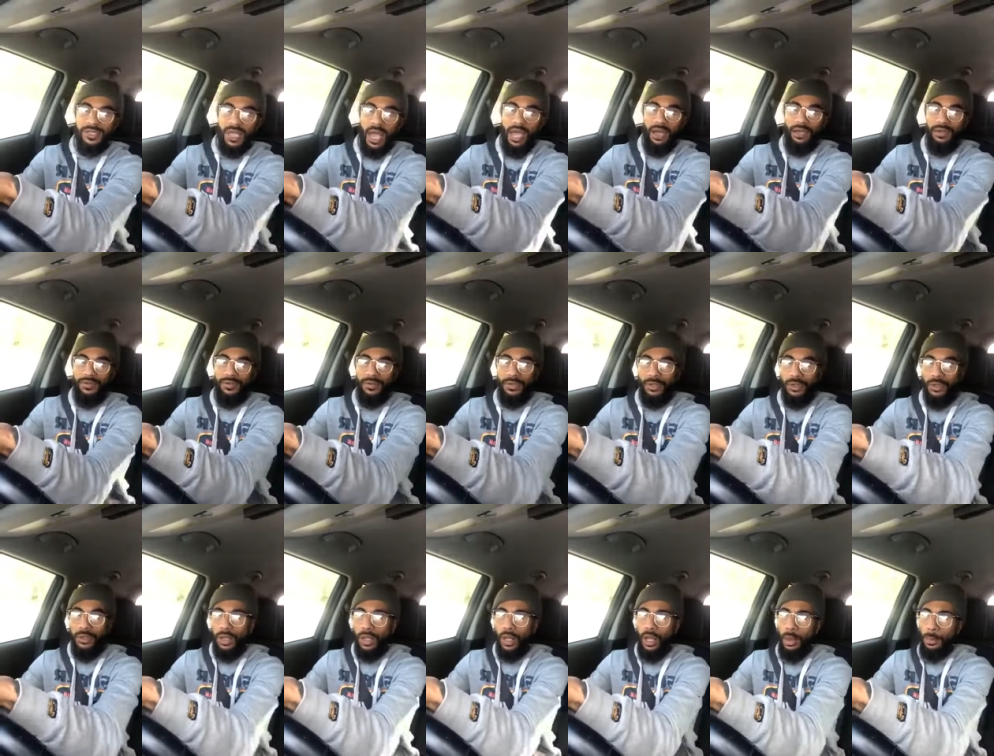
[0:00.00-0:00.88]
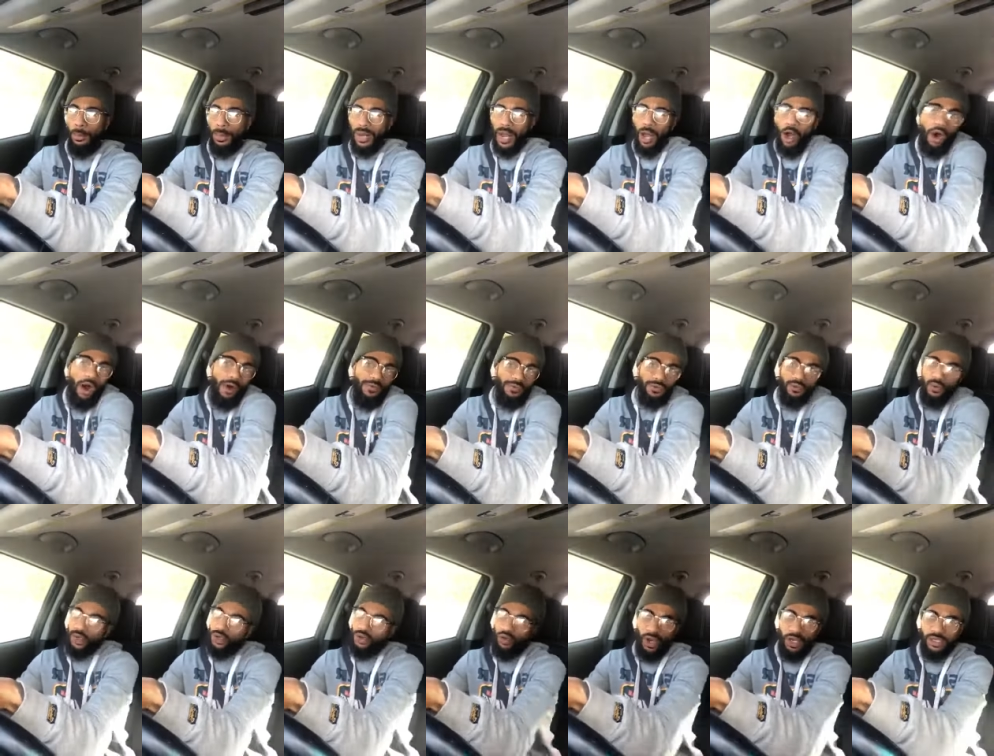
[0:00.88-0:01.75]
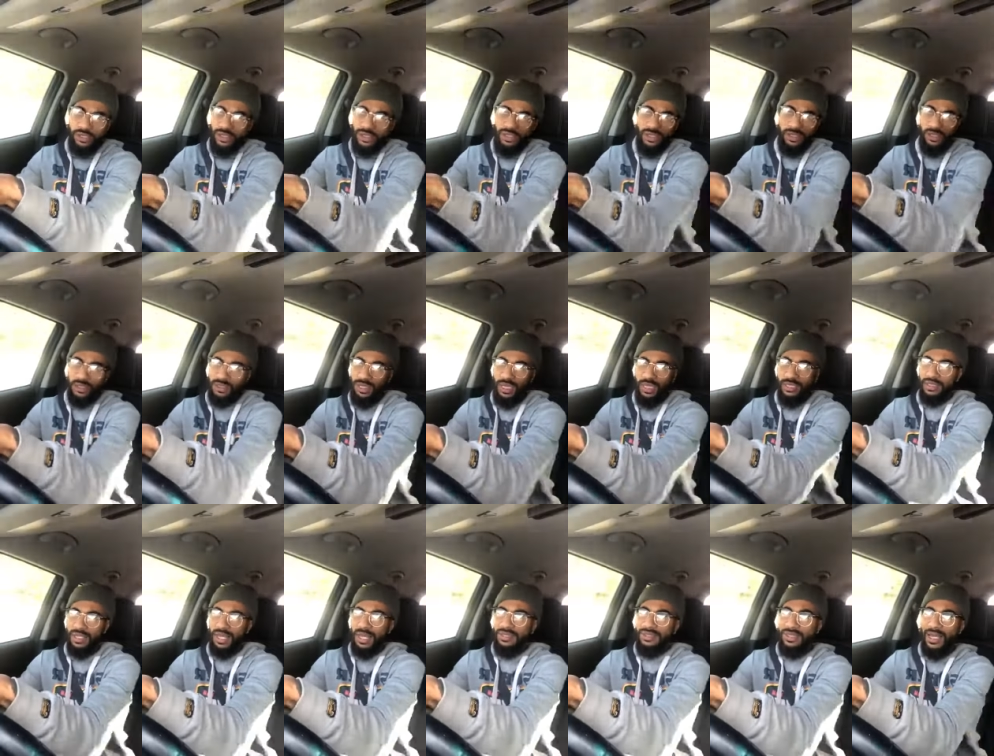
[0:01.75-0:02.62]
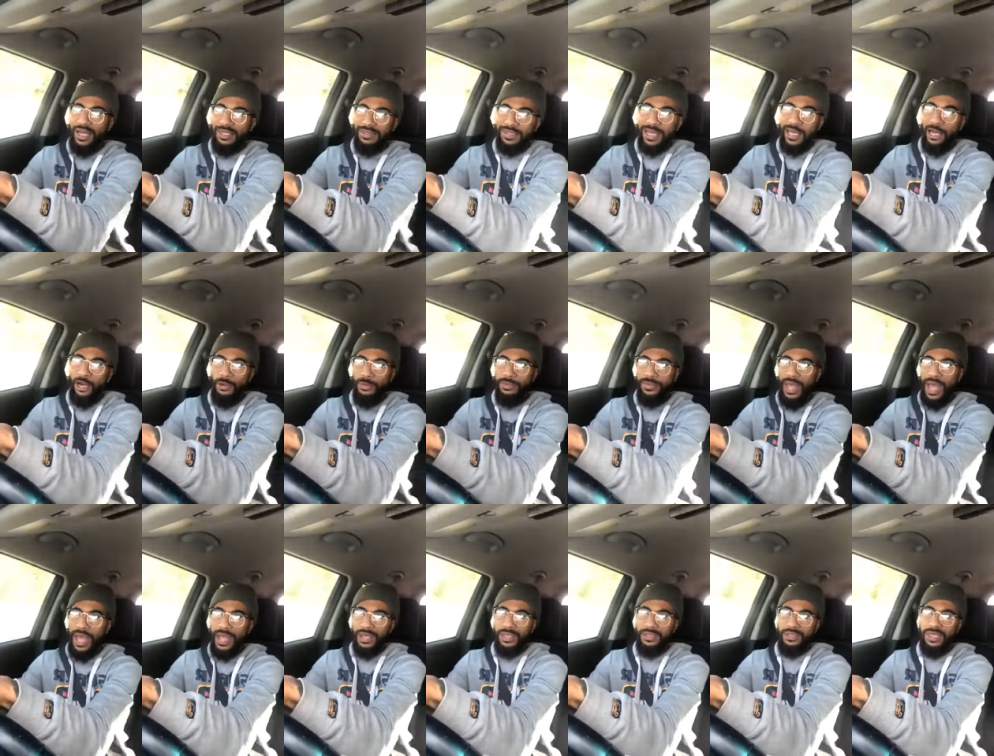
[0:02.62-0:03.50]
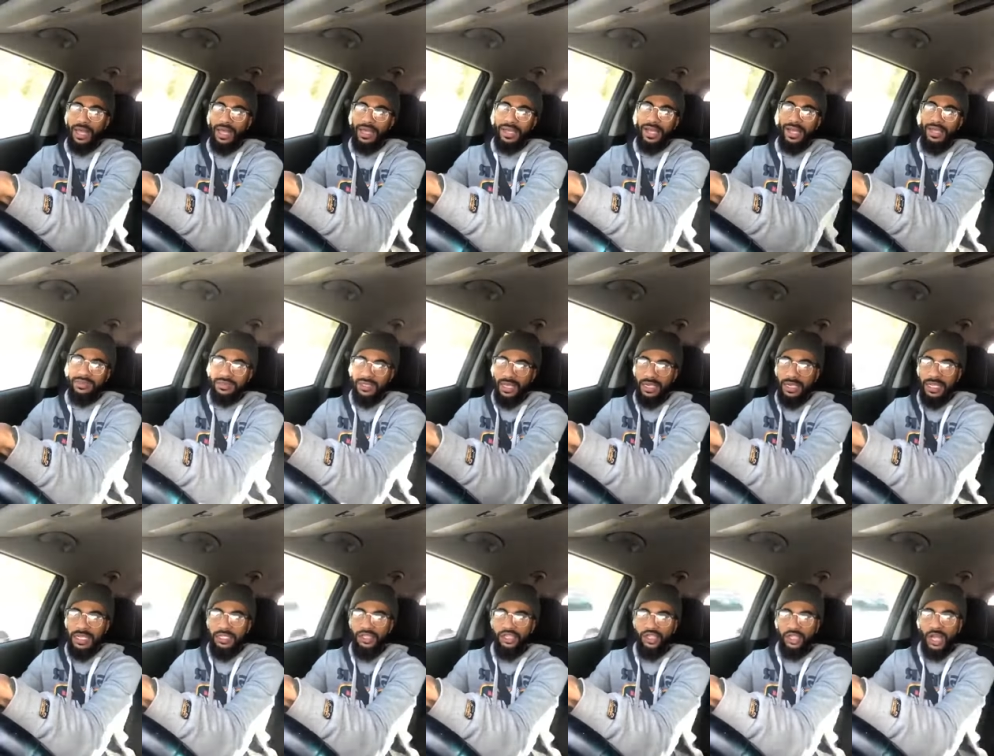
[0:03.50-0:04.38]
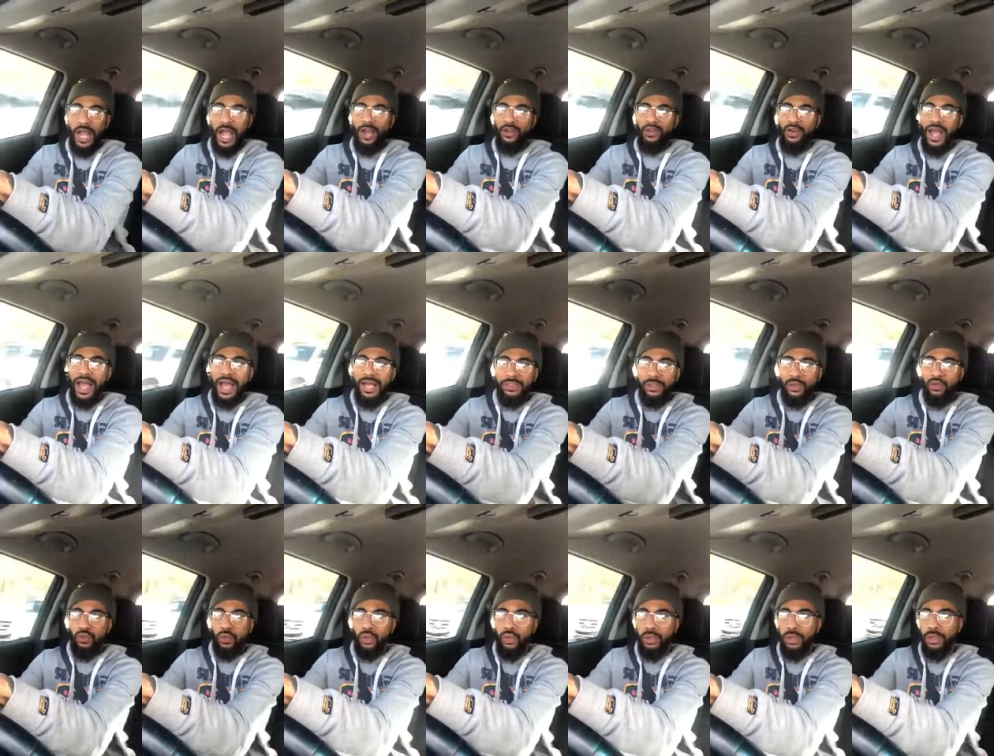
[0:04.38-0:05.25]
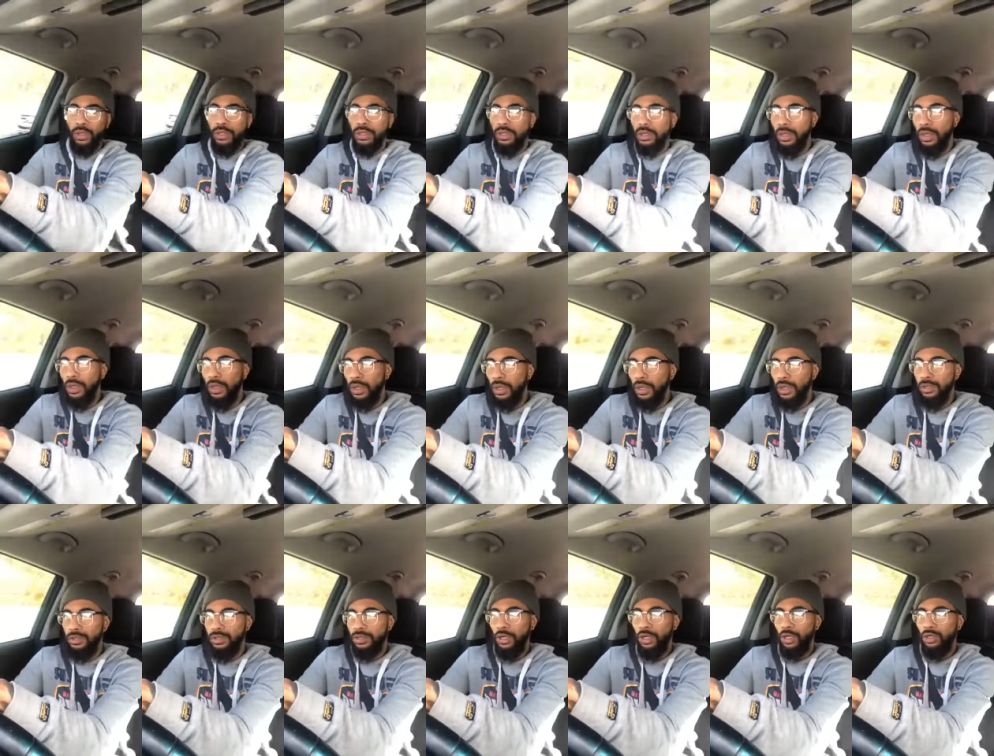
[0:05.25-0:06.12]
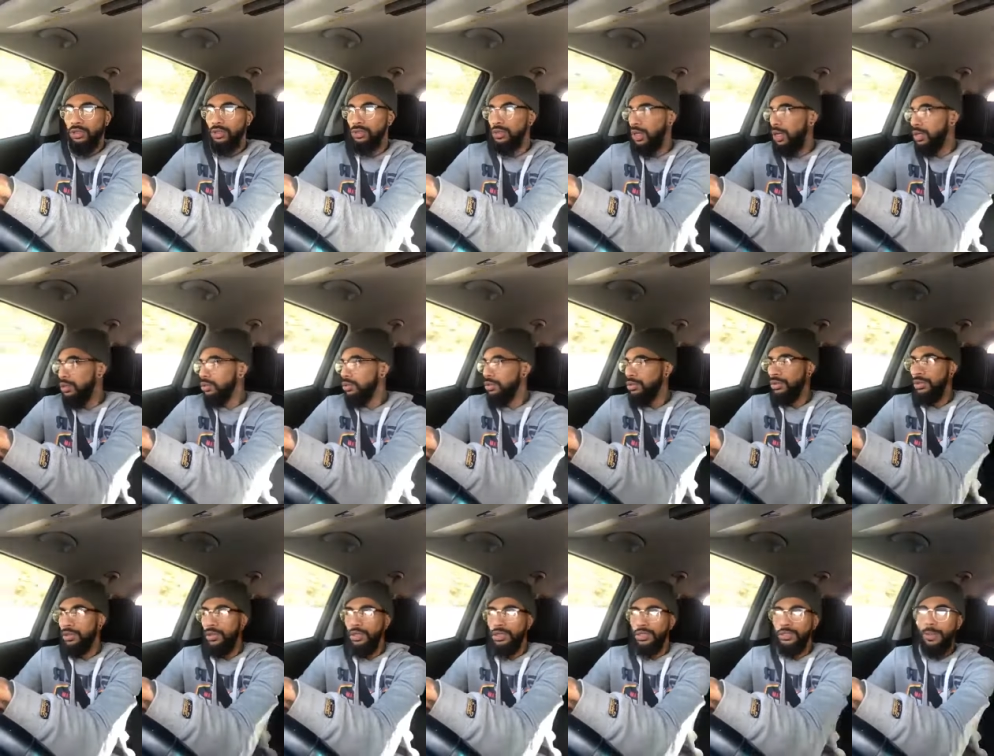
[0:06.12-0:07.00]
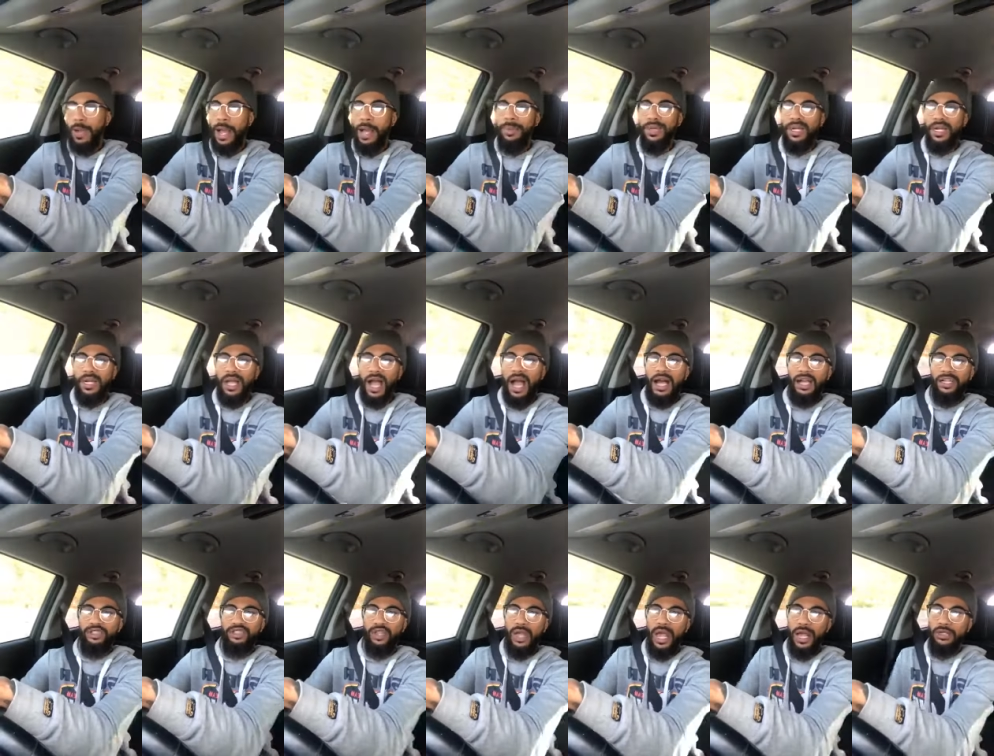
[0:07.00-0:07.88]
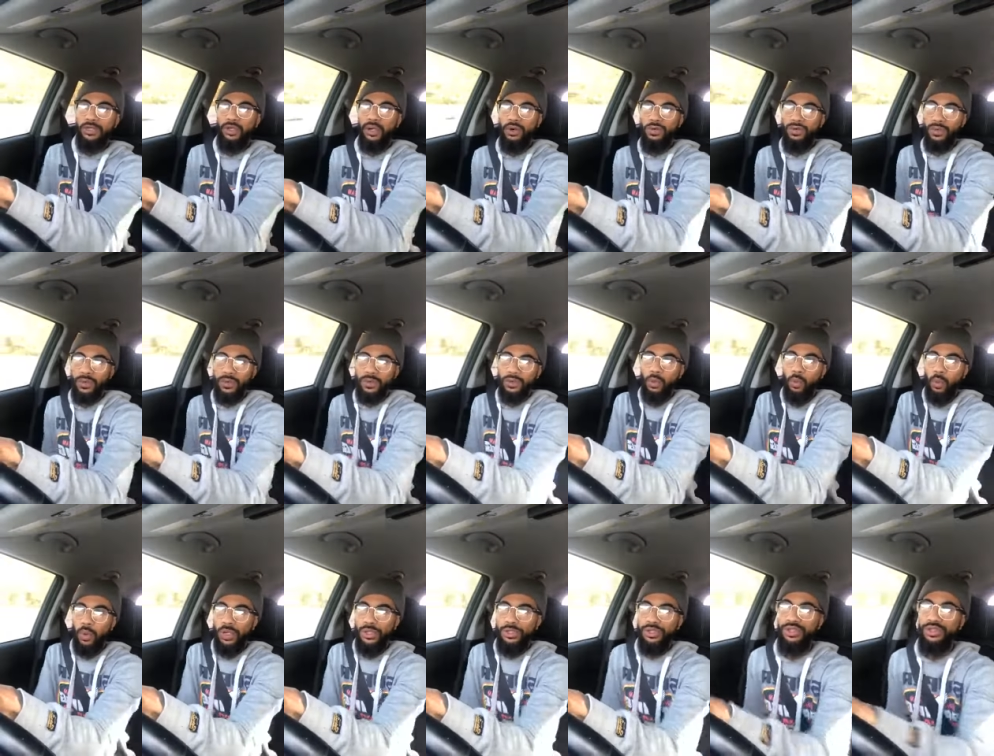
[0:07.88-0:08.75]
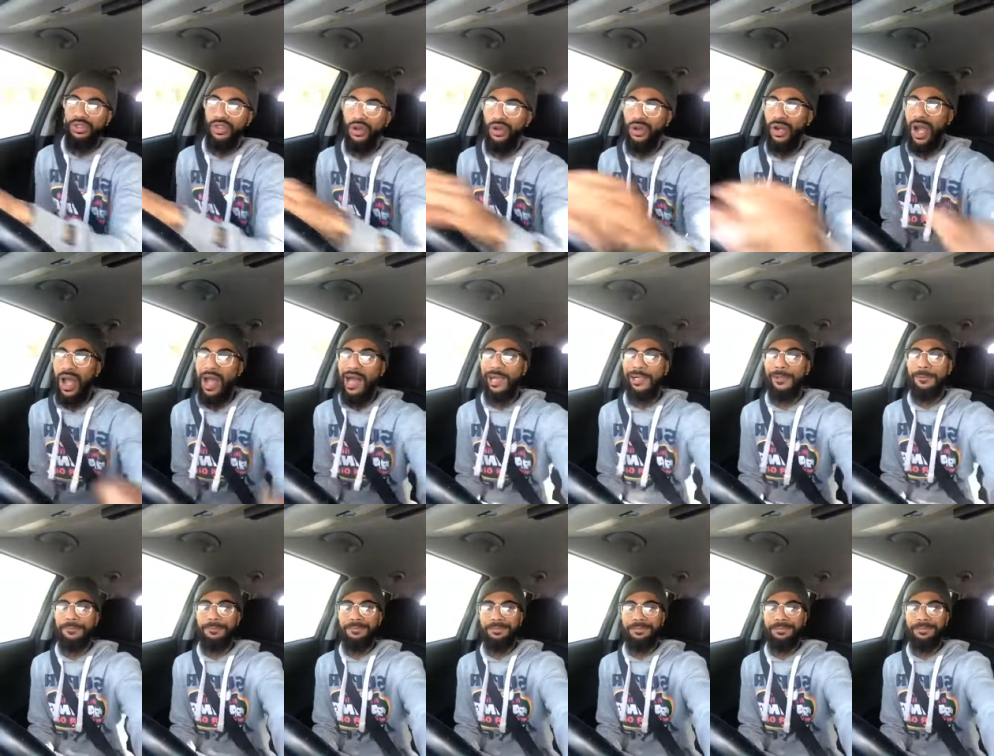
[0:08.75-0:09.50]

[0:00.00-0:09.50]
side of you. But I offer regressions and things like that to help that, because like I said, each chakra has a ruler, so you know it's probably a contract over one's third eye.